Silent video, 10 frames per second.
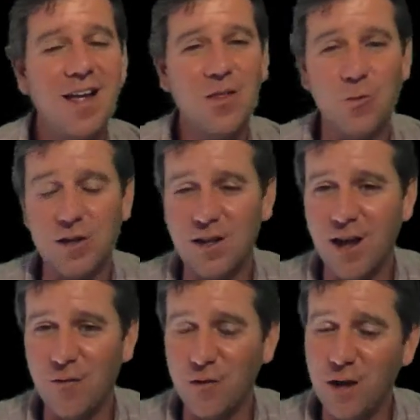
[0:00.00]
There was a
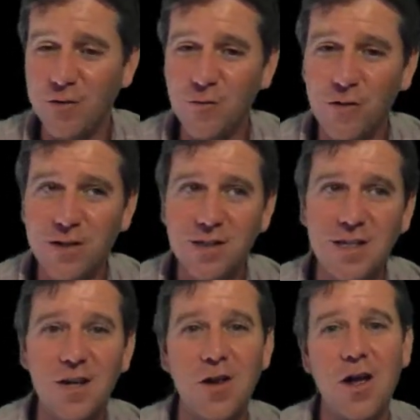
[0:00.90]
lot of
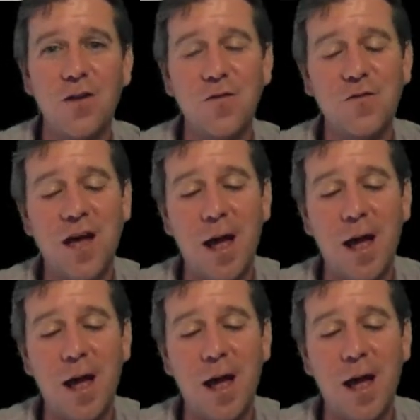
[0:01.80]
controversy, a lot of